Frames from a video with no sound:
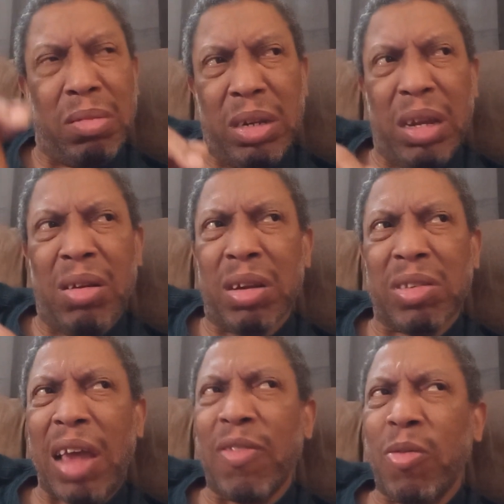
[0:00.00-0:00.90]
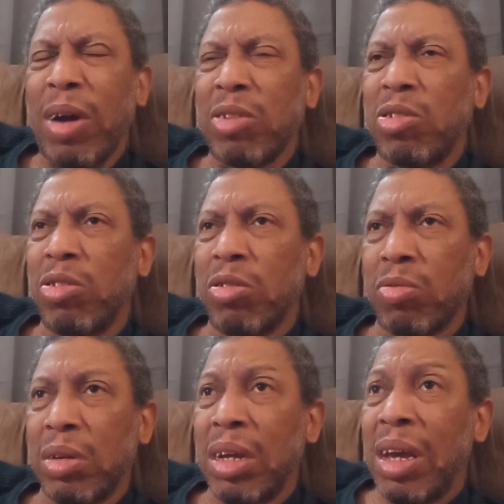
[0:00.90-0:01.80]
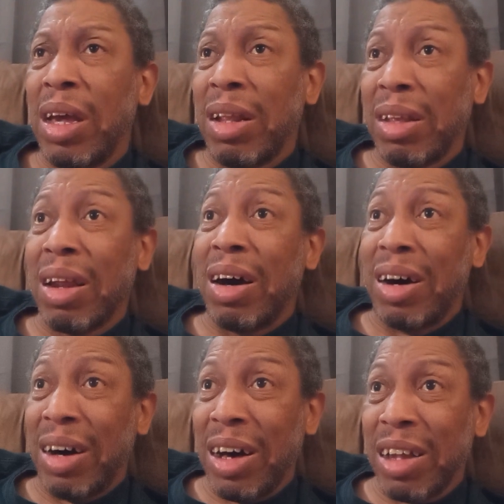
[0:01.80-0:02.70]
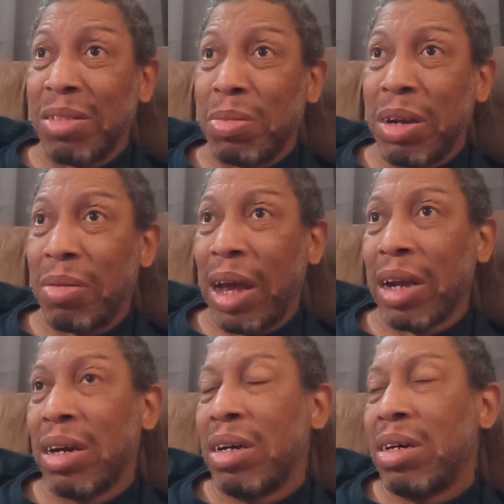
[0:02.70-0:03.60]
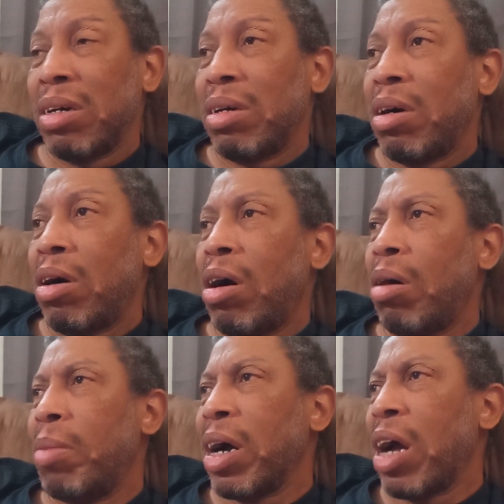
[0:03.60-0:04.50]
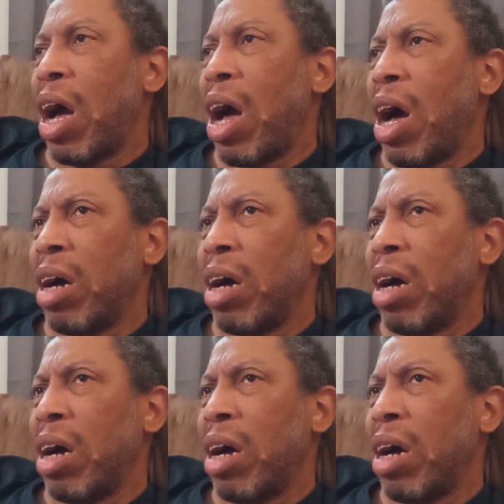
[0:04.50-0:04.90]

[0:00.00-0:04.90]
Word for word: don't look safe around children. Then her husband, I'm like, oh my God.